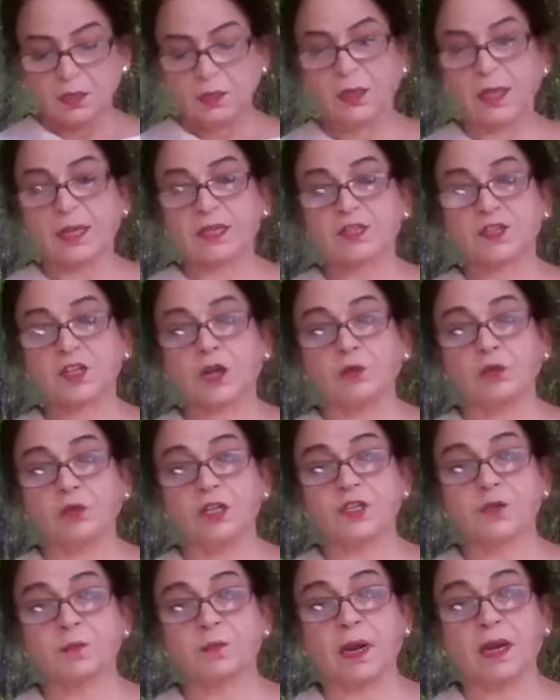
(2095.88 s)
that's how
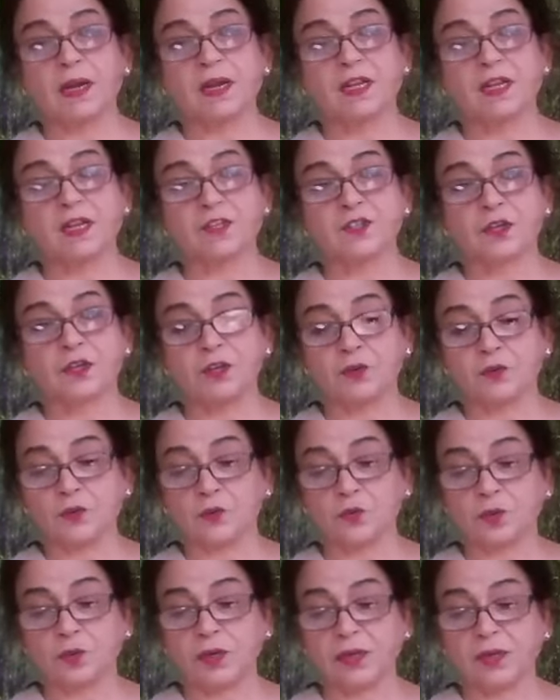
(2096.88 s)
this body is
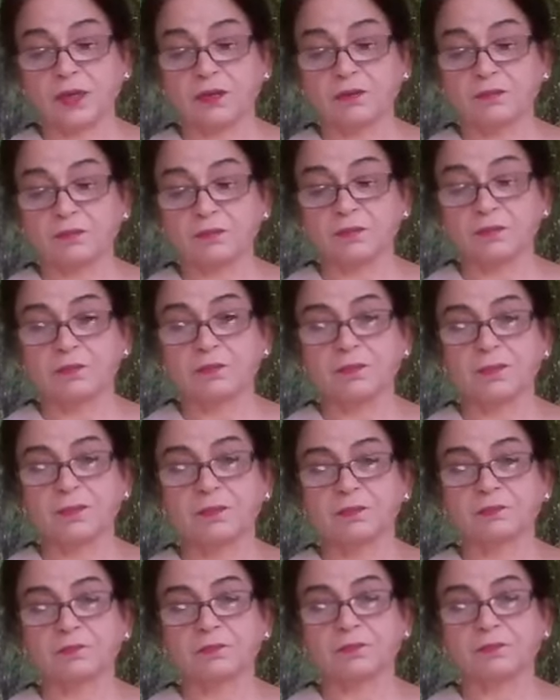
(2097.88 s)
controlled.
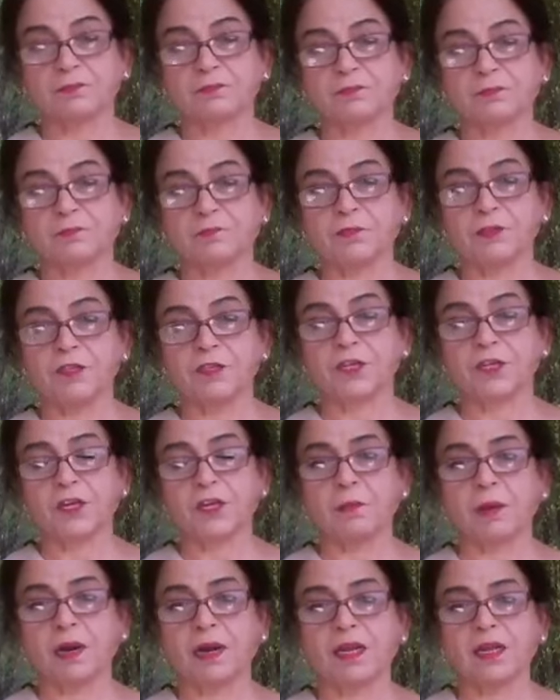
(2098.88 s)

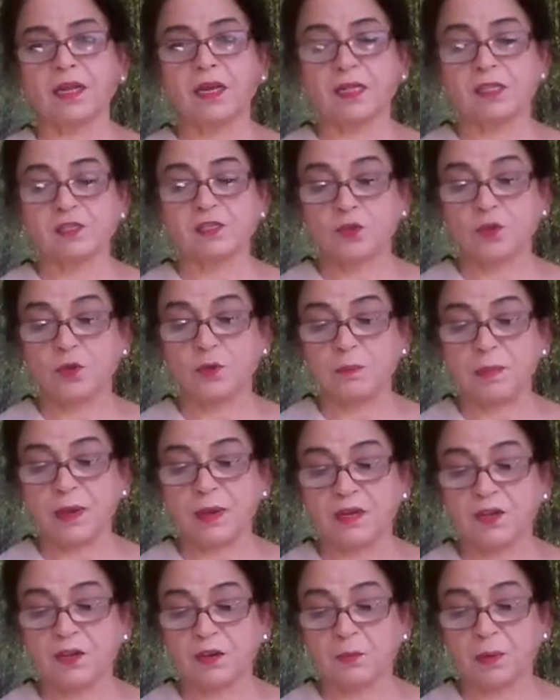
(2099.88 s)
Physical body also,
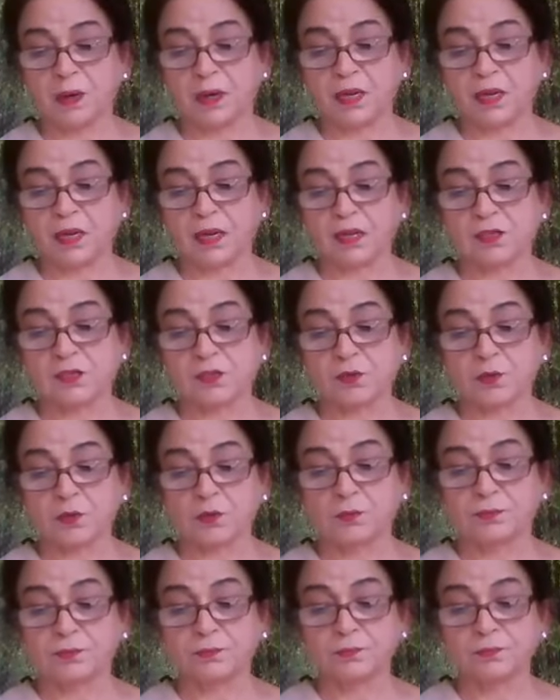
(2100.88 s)
mental body
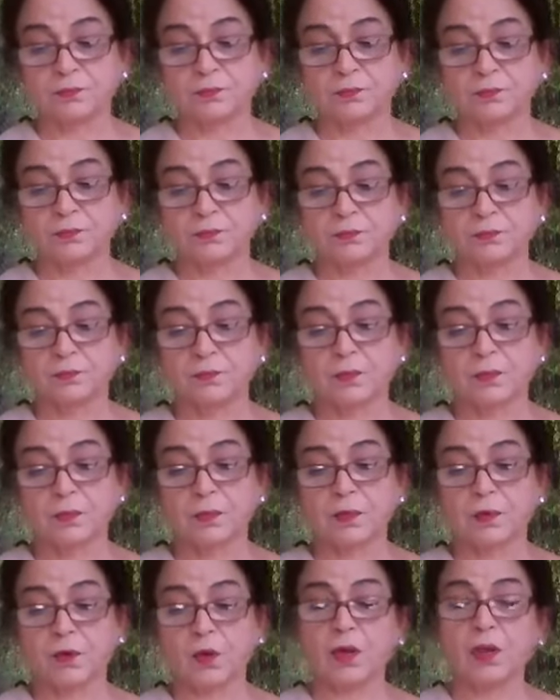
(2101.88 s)
also.
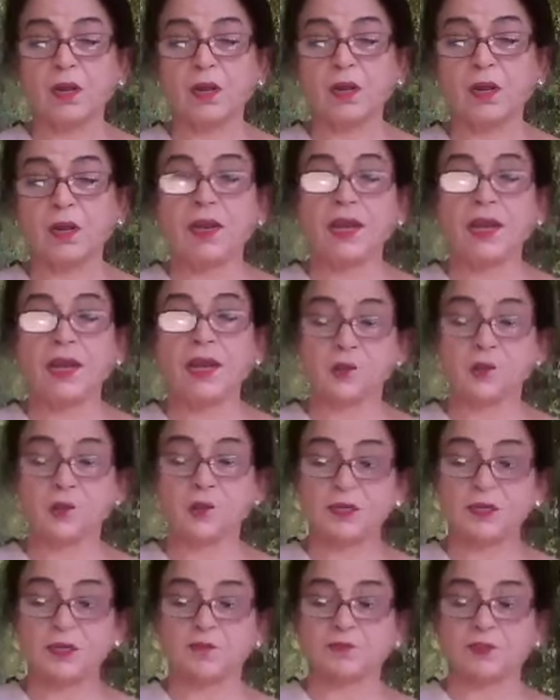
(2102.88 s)
All
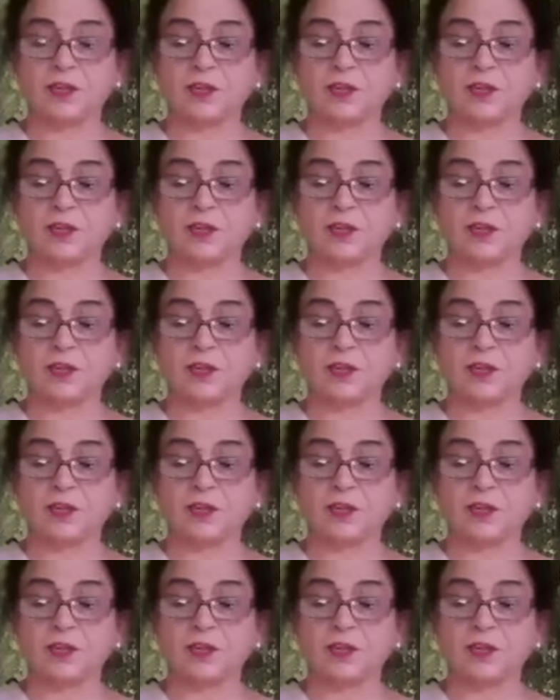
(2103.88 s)
aspects of the